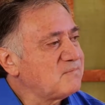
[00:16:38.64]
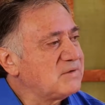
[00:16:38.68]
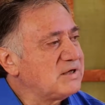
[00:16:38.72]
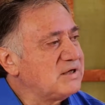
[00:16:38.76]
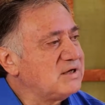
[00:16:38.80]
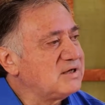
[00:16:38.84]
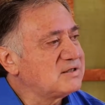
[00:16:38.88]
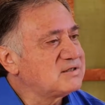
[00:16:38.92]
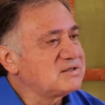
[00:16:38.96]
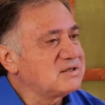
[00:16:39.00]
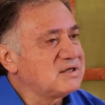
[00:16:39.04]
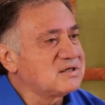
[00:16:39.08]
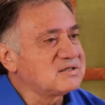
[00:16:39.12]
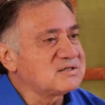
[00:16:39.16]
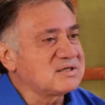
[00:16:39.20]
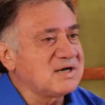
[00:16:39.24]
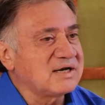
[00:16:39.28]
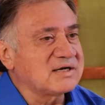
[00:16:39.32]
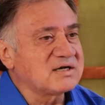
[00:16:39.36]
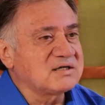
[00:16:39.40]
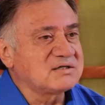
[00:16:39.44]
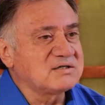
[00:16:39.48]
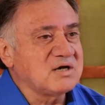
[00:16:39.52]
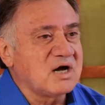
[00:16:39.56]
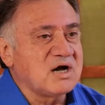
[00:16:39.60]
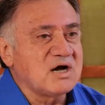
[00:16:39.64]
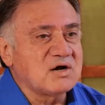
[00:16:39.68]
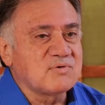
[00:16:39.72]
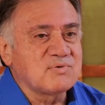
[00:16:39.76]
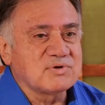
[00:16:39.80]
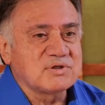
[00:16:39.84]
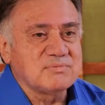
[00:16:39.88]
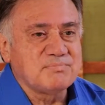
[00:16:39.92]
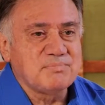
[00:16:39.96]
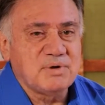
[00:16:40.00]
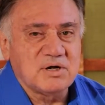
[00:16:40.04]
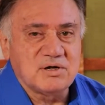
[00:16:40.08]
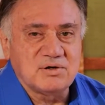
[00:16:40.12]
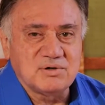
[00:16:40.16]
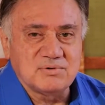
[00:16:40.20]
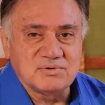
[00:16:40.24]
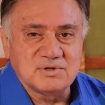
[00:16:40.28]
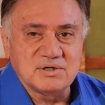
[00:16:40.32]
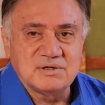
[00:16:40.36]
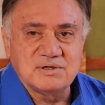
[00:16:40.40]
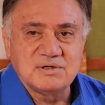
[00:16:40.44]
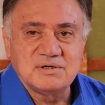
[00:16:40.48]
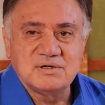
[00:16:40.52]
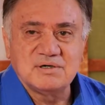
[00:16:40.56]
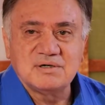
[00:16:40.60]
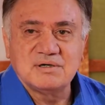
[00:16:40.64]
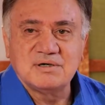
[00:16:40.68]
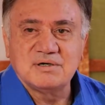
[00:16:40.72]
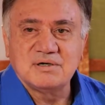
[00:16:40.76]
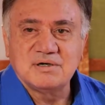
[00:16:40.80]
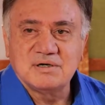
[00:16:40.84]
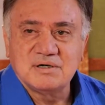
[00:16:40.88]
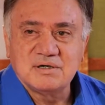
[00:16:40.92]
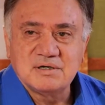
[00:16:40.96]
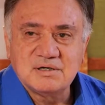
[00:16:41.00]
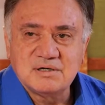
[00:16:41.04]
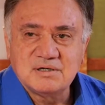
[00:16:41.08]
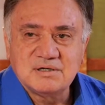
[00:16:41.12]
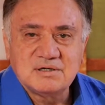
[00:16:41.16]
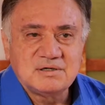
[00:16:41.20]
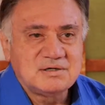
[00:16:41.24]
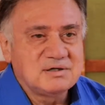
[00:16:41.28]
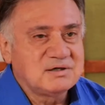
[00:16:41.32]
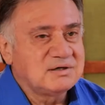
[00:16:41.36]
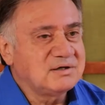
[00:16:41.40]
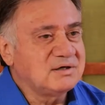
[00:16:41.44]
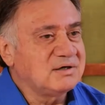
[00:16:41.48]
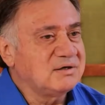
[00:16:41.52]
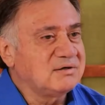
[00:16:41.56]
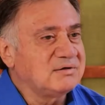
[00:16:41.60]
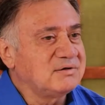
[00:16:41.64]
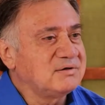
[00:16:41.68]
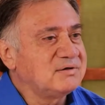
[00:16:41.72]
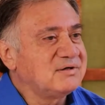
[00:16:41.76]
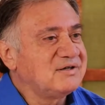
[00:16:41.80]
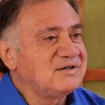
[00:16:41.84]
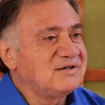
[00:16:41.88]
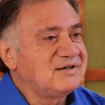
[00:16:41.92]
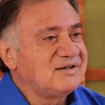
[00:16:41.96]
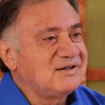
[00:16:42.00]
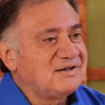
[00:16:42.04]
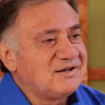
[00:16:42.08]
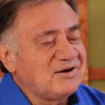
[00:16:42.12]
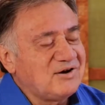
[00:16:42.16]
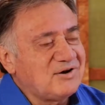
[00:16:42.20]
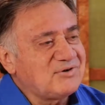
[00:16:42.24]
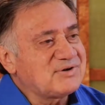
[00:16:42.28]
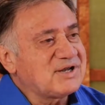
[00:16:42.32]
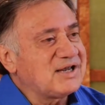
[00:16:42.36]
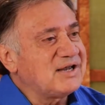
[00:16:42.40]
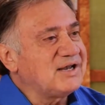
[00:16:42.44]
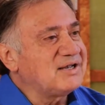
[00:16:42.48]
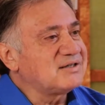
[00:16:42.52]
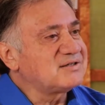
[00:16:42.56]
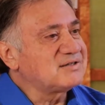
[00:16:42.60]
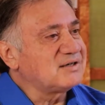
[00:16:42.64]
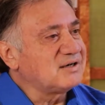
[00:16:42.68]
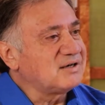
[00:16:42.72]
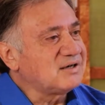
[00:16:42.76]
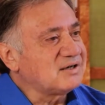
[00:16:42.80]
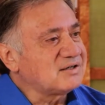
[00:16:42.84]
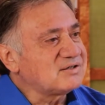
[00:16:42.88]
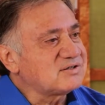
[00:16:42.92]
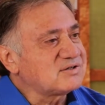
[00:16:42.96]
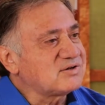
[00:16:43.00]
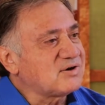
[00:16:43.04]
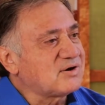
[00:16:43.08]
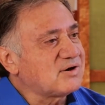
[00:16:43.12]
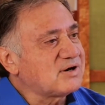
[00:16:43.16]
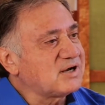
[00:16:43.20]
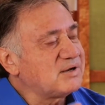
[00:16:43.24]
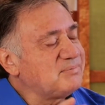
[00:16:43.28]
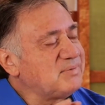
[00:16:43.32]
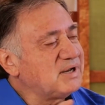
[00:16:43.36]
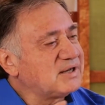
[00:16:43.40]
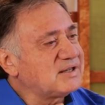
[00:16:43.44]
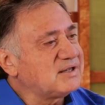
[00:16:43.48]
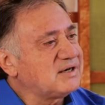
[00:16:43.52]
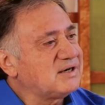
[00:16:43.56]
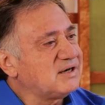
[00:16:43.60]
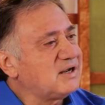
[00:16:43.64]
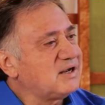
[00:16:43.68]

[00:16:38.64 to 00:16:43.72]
it's like a dog with a bone. Now, okay, it's a little story, I'm making it